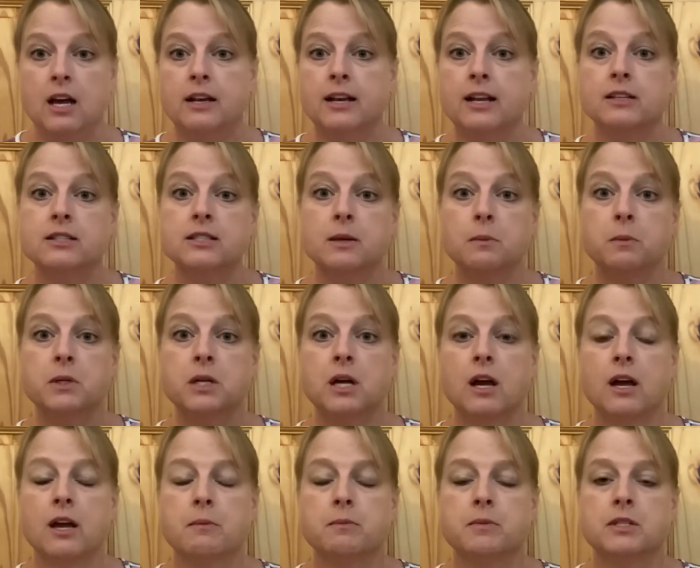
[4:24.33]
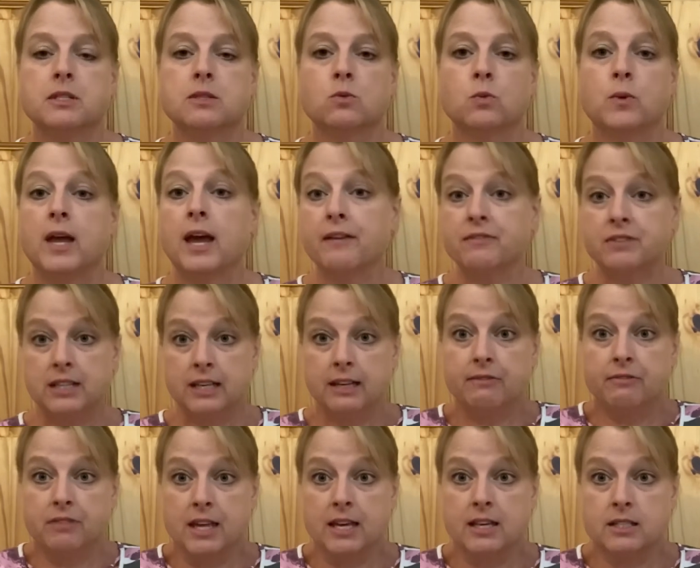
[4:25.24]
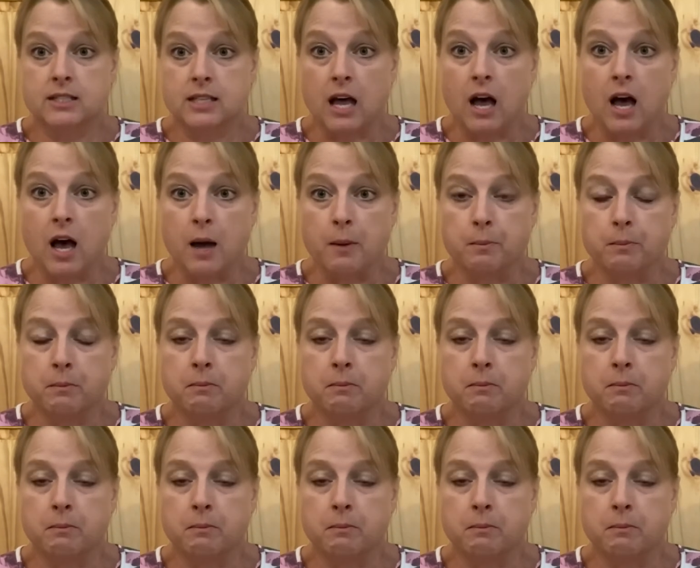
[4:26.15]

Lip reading: Now, sometimes we have to give things up.